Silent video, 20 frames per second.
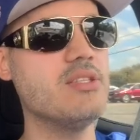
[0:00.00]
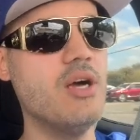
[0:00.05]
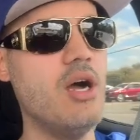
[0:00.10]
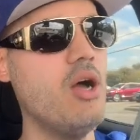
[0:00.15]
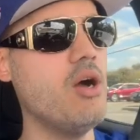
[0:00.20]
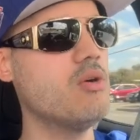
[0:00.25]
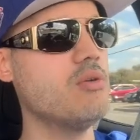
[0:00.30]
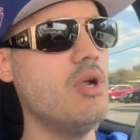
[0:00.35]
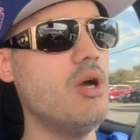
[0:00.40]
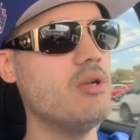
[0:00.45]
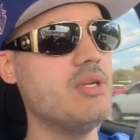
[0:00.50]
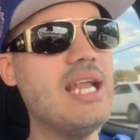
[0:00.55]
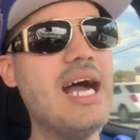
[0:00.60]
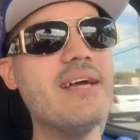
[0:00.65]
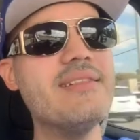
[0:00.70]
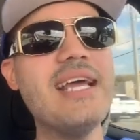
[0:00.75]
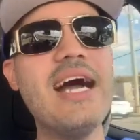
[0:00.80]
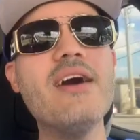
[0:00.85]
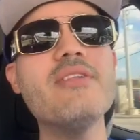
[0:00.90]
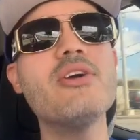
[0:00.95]

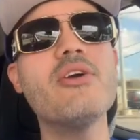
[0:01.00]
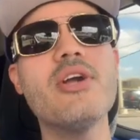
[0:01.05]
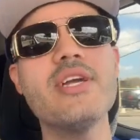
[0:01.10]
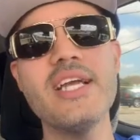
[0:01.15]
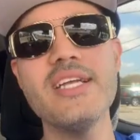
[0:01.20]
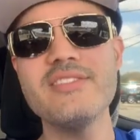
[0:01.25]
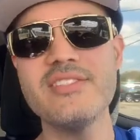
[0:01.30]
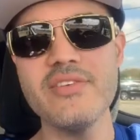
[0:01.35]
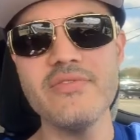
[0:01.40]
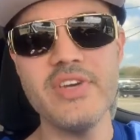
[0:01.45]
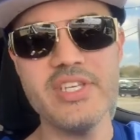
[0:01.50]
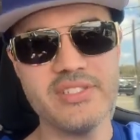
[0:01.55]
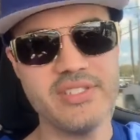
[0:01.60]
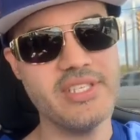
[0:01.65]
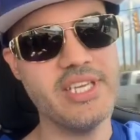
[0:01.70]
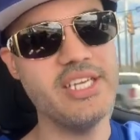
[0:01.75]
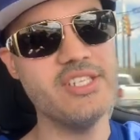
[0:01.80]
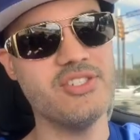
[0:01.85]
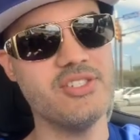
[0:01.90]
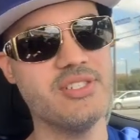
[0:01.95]
Now they're against
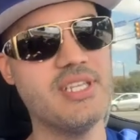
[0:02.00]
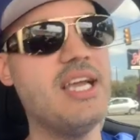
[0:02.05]
investigations.